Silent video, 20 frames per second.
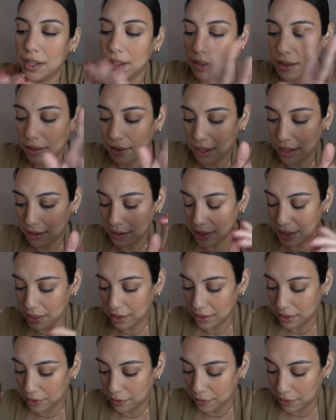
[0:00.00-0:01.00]
and that
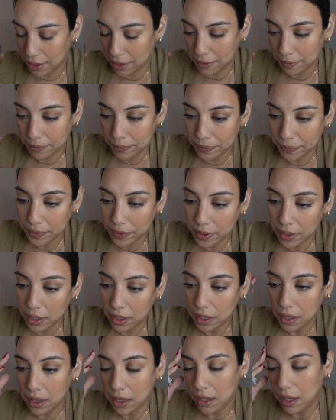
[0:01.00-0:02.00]
takes care of that.
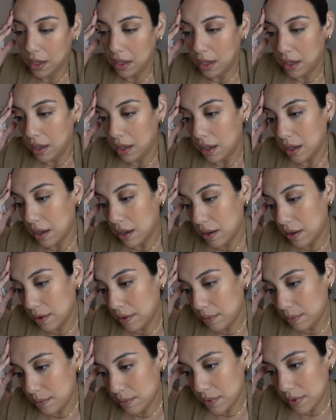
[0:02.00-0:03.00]

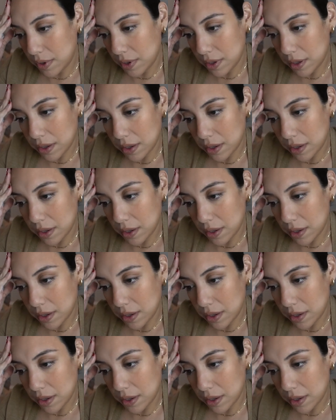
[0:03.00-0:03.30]
Um,